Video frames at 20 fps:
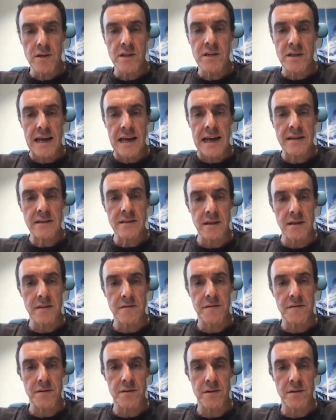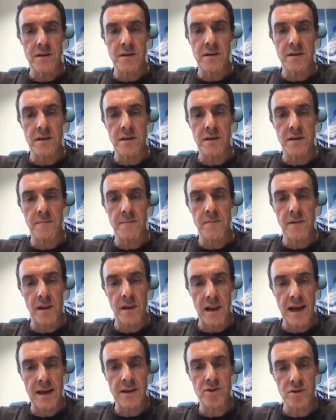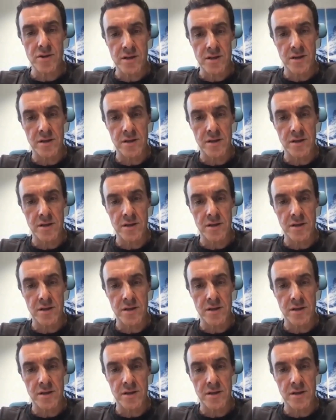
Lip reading: that we selected for this lecture